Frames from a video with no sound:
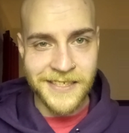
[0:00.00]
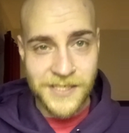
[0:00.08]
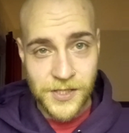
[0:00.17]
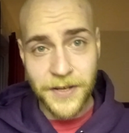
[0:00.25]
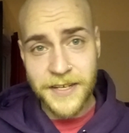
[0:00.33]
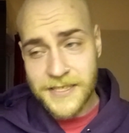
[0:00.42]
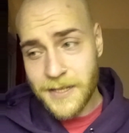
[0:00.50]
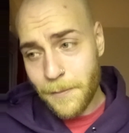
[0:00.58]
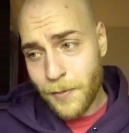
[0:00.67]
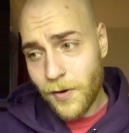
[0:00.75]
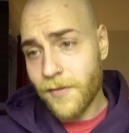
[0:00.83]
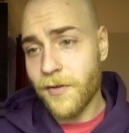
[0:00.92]
So it is
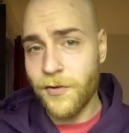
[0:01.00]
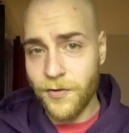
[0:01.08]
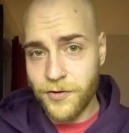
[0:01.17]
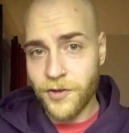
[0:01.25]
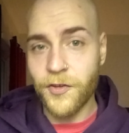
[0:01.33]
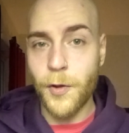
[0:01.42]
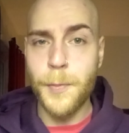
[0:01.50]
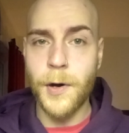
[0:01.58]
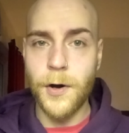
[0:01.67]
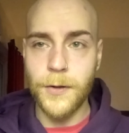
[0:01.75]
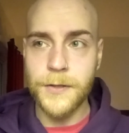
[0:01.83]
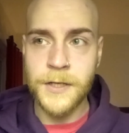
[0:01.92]
important to just
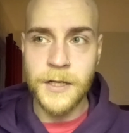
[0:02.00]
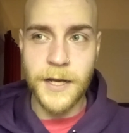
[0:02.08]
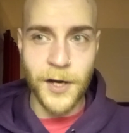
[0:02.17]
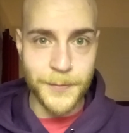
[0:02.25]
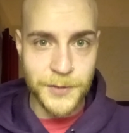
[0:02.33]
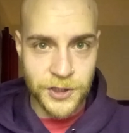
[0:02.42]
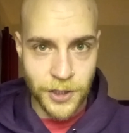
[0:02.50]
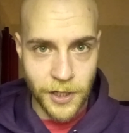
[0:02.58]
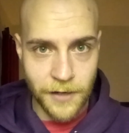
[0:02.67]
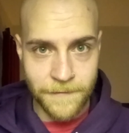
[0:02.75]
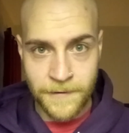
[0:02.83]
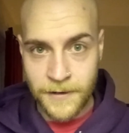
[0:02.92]
uphold,
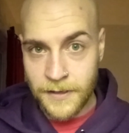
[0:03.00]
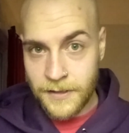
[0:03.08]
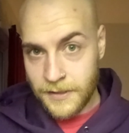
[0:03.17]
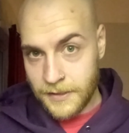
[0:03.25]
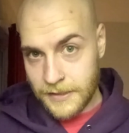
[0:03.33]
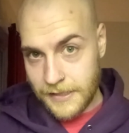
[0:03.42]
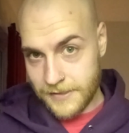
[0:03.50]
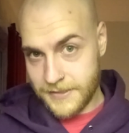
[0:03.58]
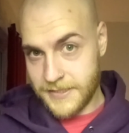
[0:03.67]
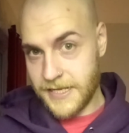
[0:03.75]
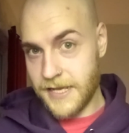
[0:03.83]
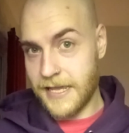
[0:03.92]
observe, and
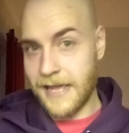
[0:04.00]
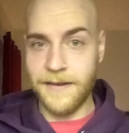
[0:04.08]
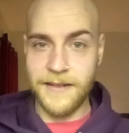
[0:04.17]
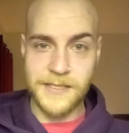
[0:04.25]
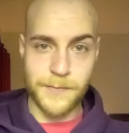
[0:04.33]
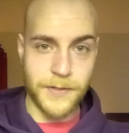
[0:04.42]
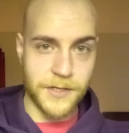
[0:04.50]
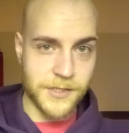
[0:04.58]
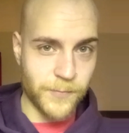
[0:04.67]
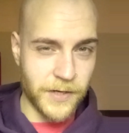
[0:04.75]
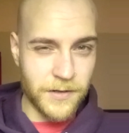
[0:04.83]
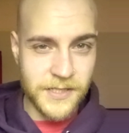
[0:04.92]
see,
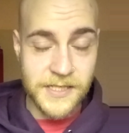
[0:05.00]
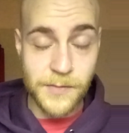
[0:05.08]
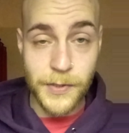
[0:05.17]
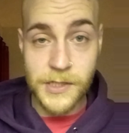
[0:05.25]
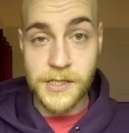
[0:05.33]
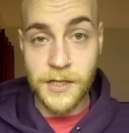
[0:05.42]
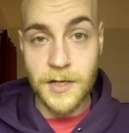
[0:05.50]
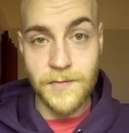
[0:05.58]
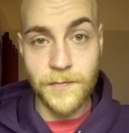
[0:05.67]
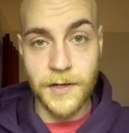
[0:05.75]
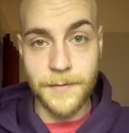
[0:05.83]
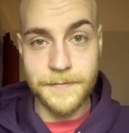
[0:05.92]
where does this person
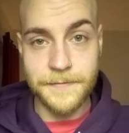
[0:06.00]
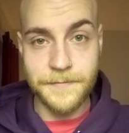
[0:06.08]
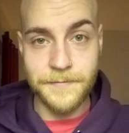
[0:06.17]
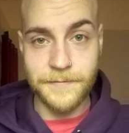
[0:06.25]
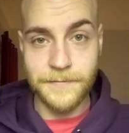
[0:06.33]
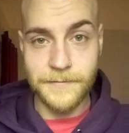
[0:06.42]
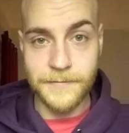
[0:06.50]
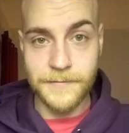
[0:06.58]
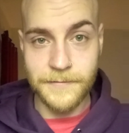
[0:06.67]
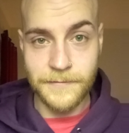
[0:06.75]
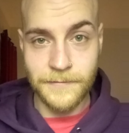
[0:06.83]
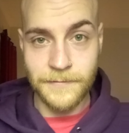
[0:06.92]
come from?
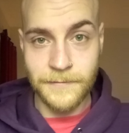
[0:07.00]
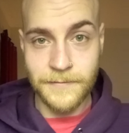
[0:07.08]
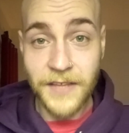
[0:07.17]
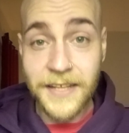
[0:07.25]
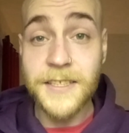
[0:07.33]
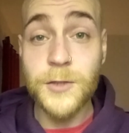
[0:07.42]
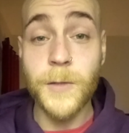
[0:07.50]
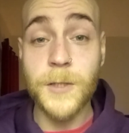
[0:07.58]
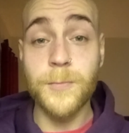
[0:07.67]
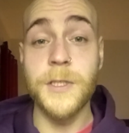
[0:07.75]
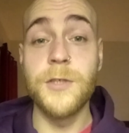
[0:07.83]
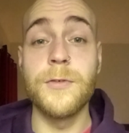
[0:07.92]
That is
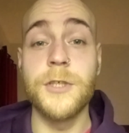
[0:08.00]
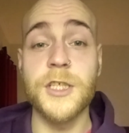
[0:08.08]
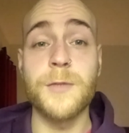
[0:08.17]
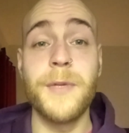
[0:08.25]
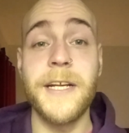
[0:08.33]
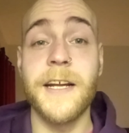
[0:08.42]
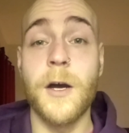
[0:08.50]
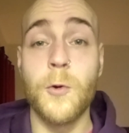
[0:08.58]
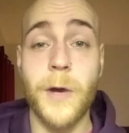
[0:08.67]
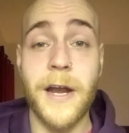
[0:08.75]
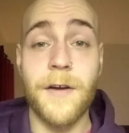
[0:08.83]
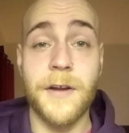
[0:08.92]
what we do, just being
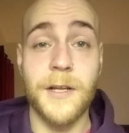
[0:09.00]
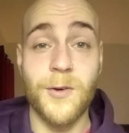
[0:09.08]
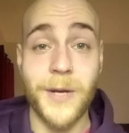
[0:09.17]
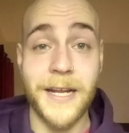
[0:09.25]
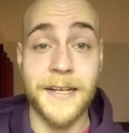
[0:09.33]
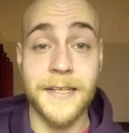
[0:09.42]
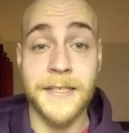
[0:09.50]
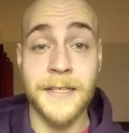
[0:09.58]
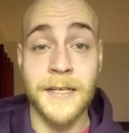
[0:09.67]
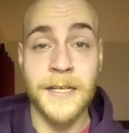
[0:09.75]
aware and awake.